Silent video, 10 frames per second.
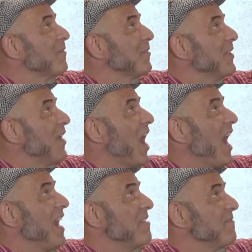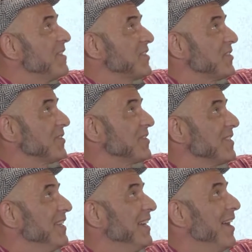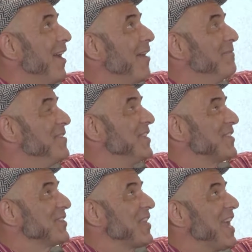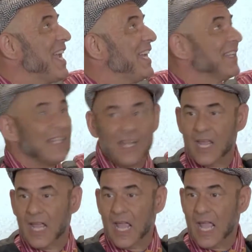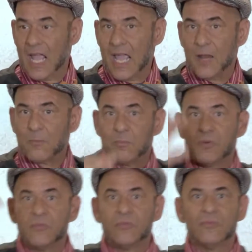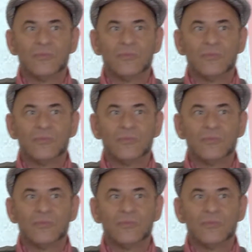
than the high officials of this land. And poof,